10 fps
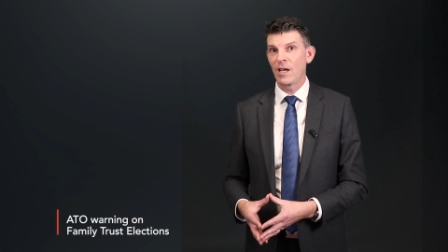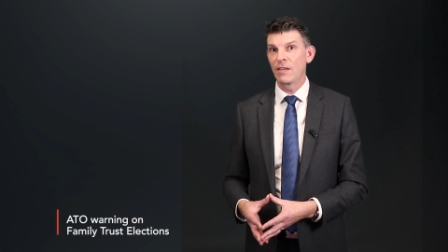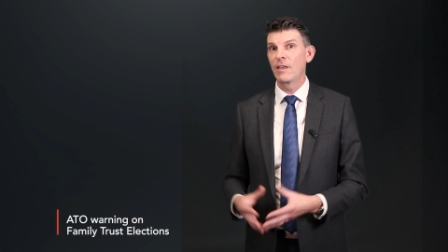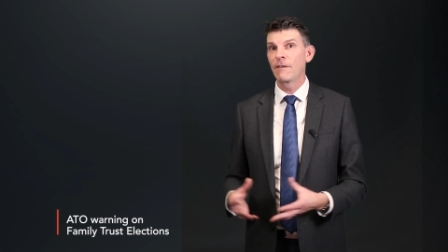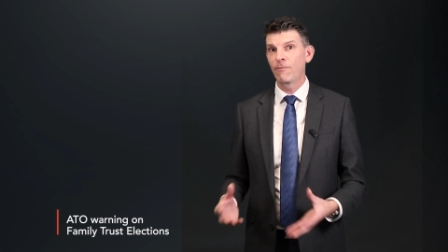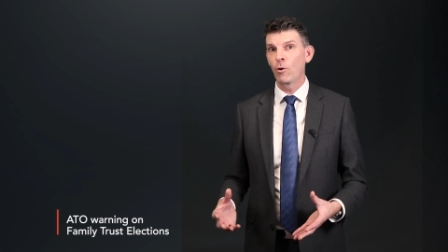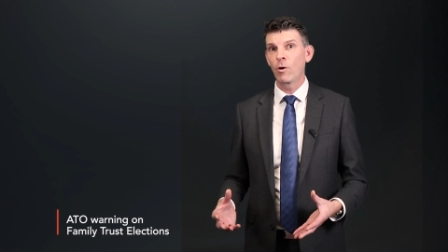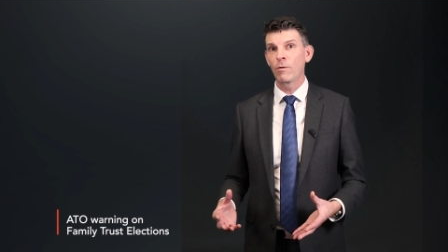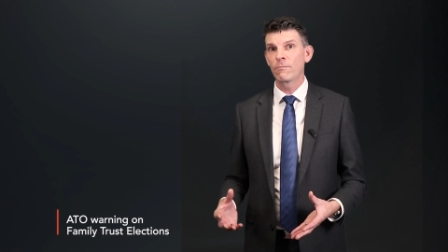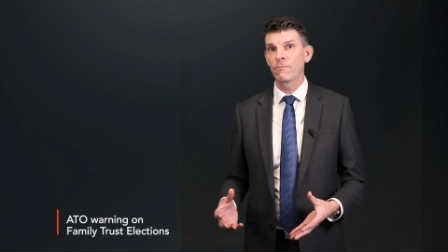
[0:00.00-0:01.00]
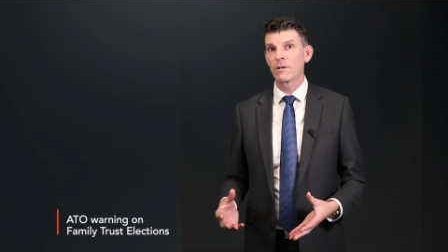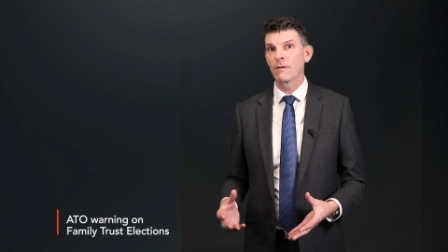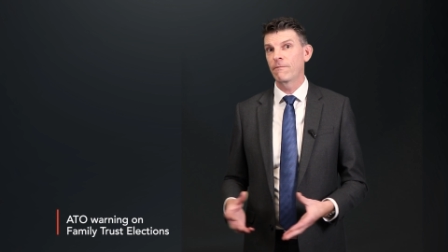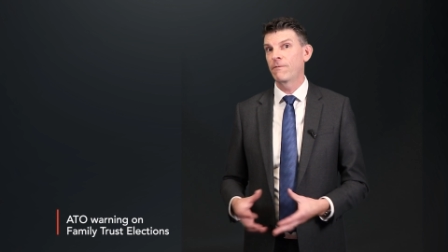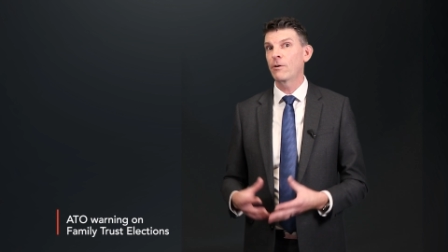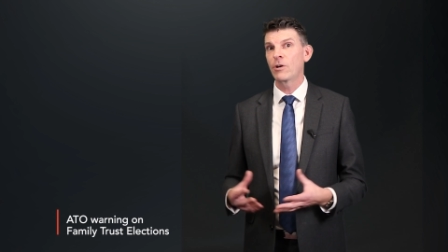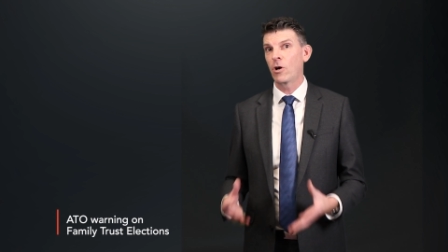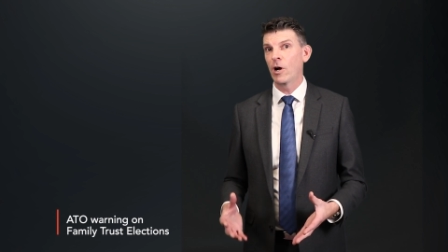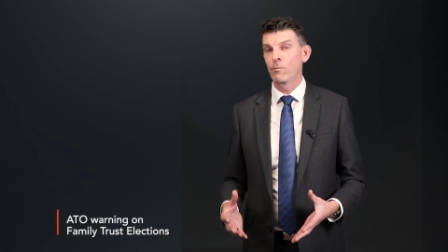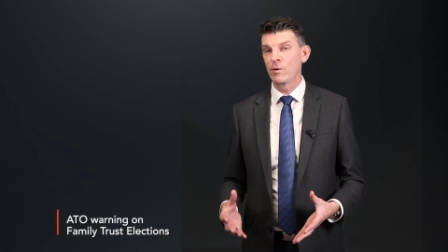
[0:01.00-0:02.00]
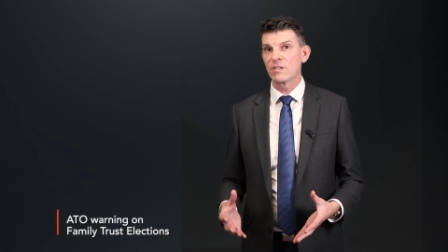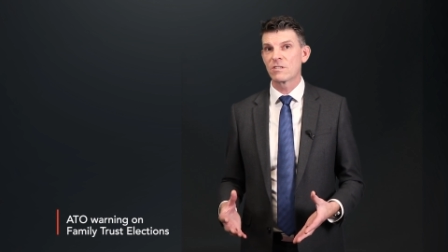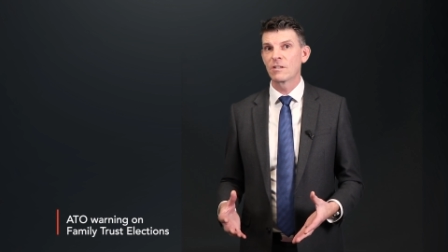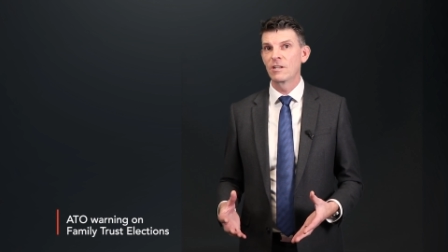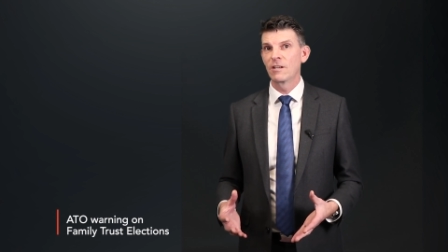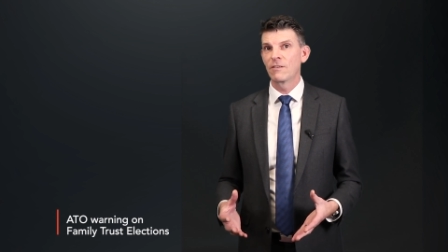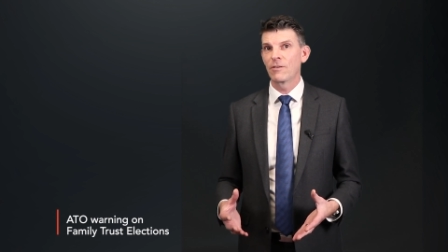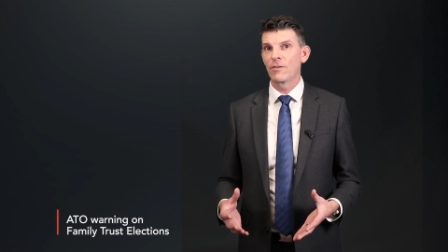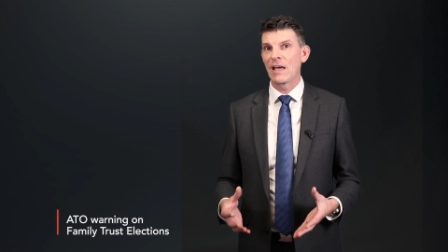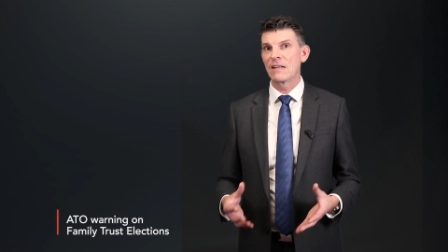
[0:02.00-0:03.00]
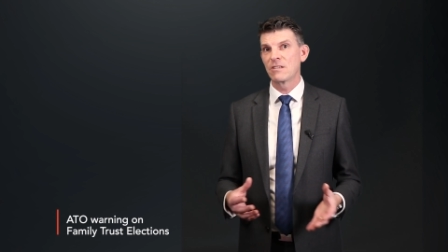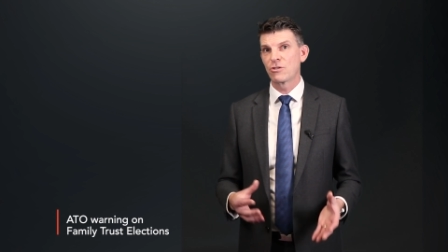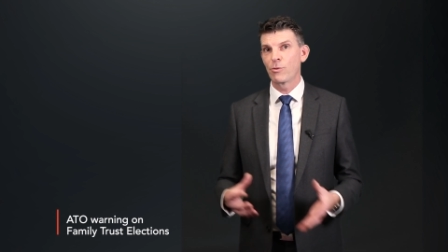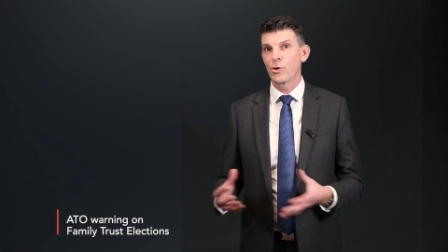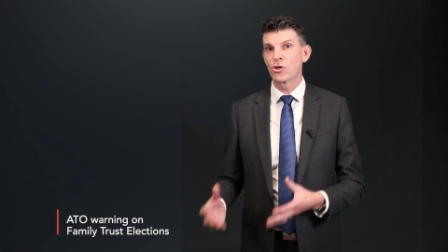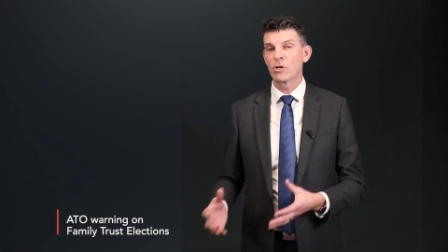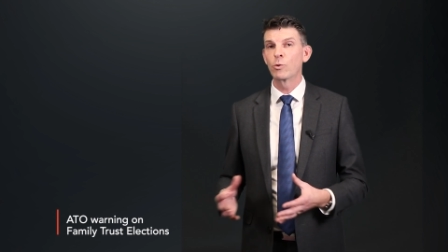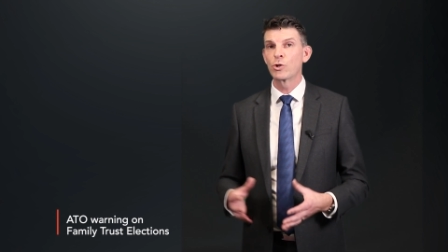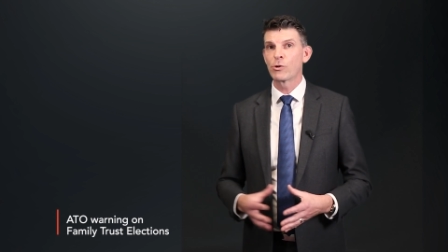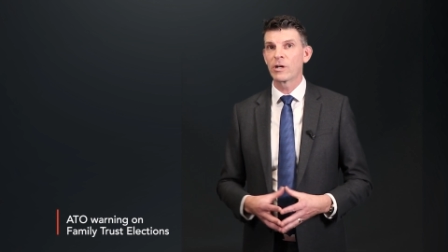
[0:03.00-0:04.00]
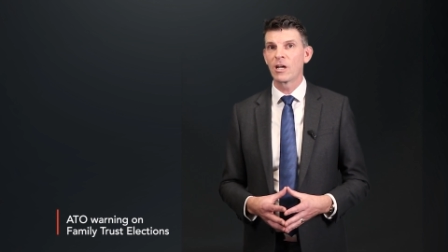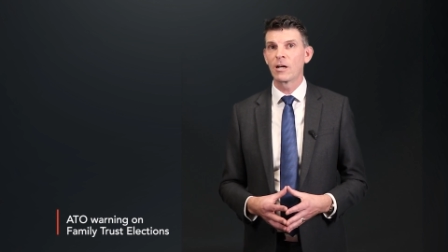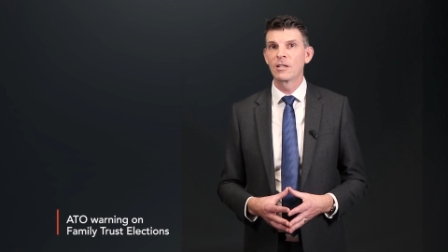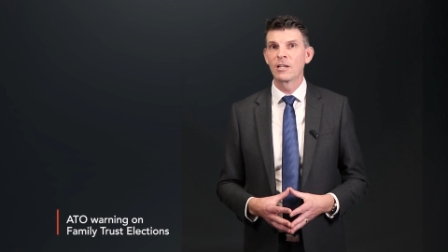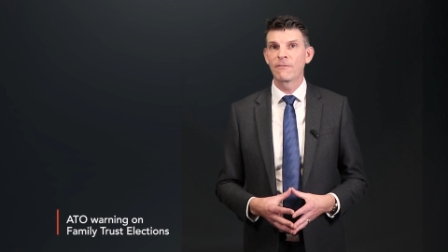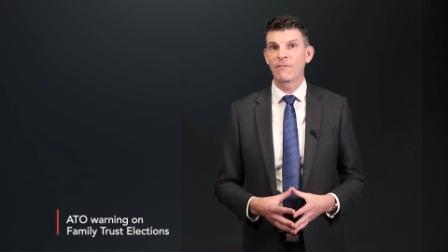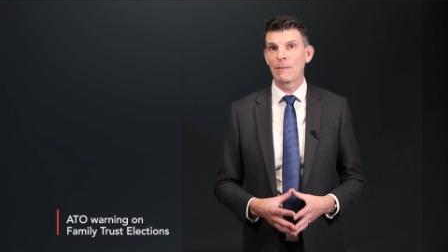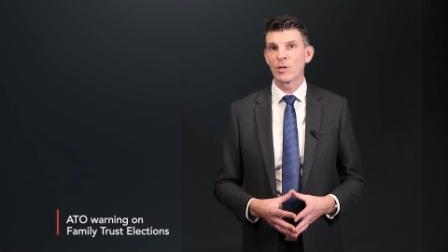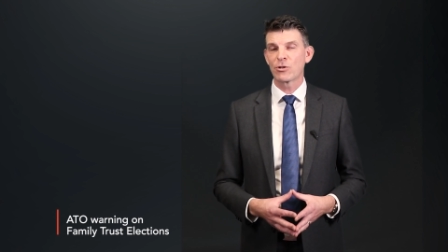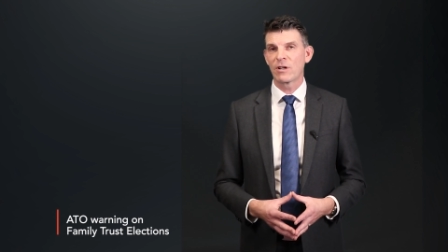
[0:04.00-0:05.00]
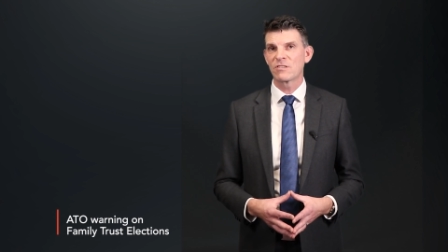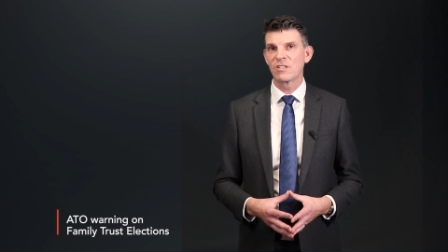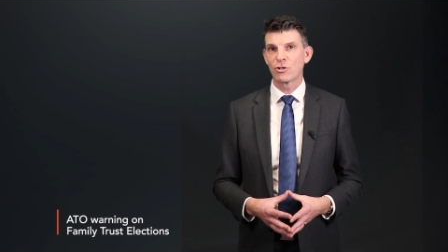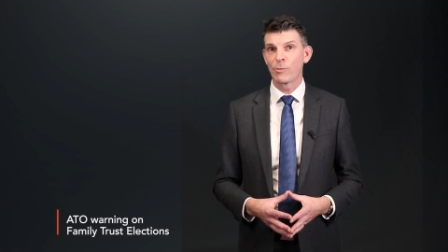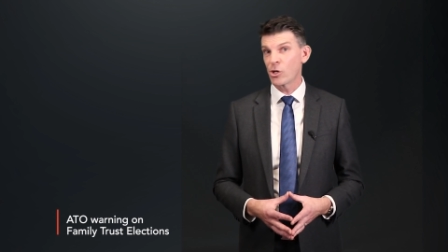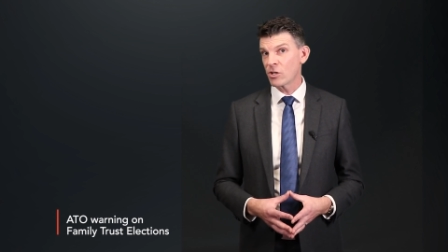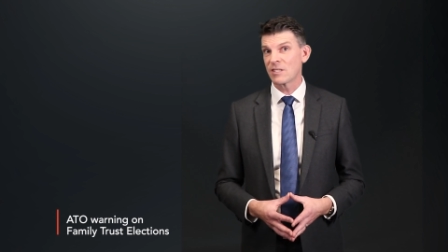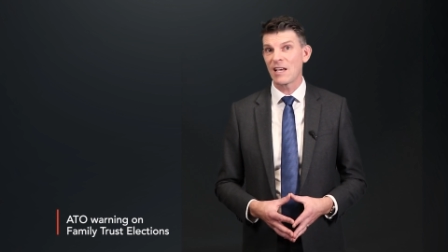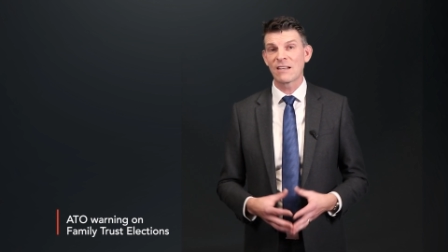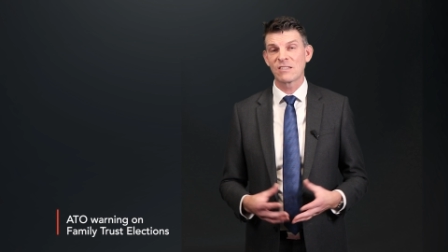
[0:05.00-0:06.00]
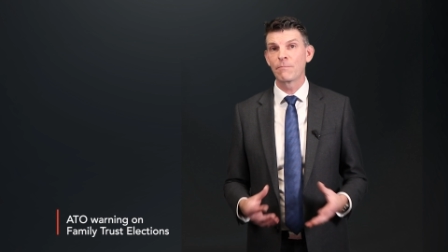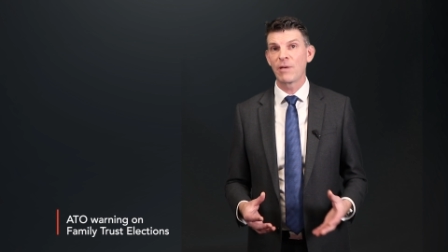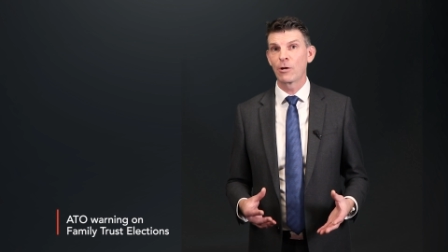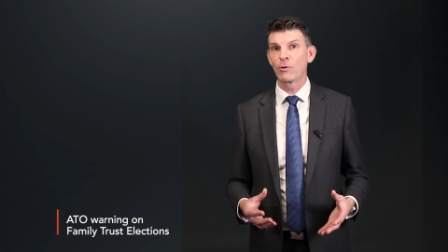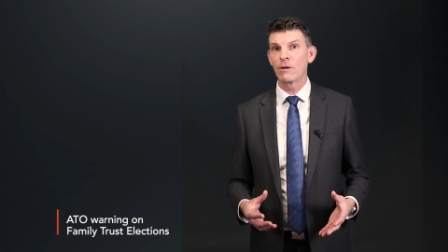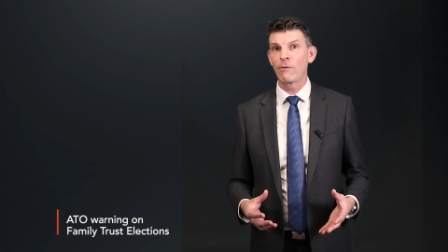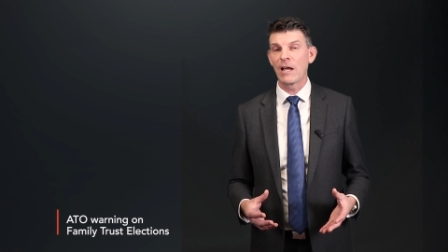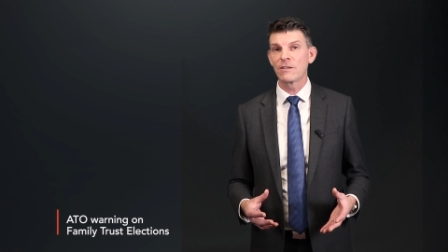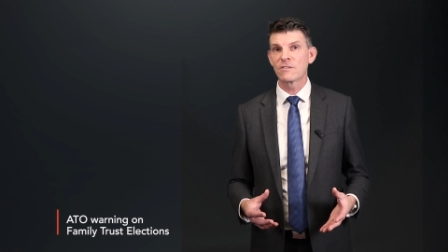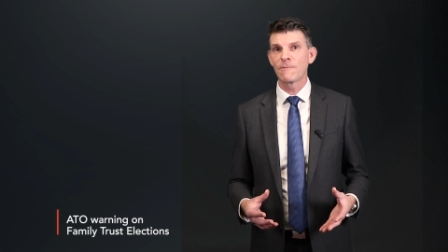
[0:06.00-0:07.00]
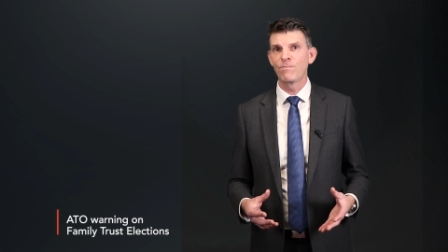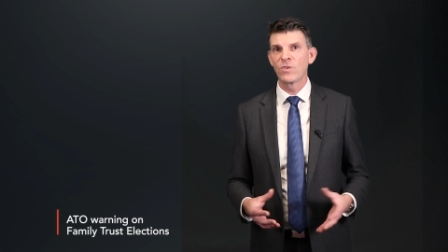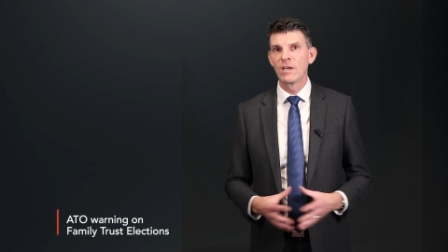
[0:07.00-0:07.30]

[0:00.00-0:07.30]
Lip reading: and therefore we're at very high risk that that distribution will trigger family trust distribution tax at penalty rates.